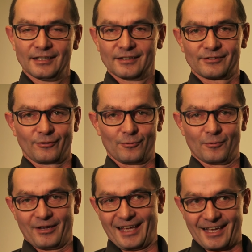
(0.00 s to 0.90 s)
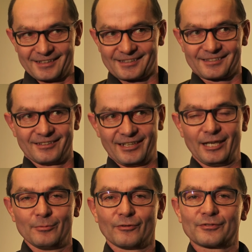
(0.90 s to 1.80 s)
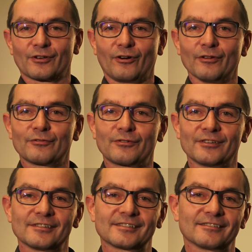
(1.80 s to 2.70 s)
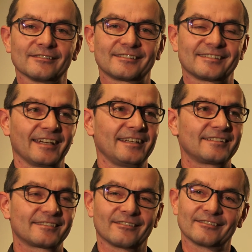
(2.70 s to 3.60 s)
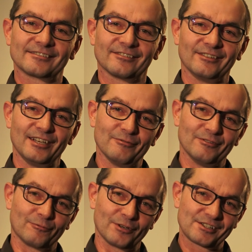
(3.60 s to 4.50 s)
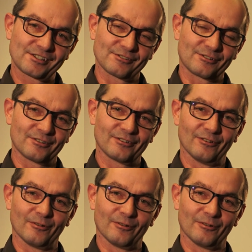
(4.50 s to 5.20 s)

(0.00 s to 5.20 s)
So as the name of the conference says, there is even richer